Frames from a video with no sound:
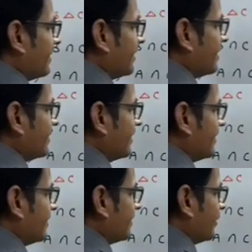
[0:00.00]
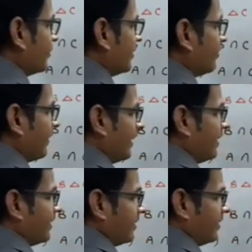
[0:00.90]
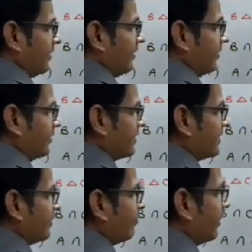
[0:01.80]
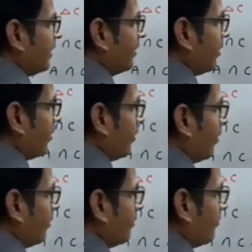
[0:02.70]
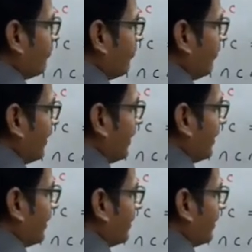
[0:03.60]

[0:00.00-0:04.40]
Null set is denoted by this symbol or 5.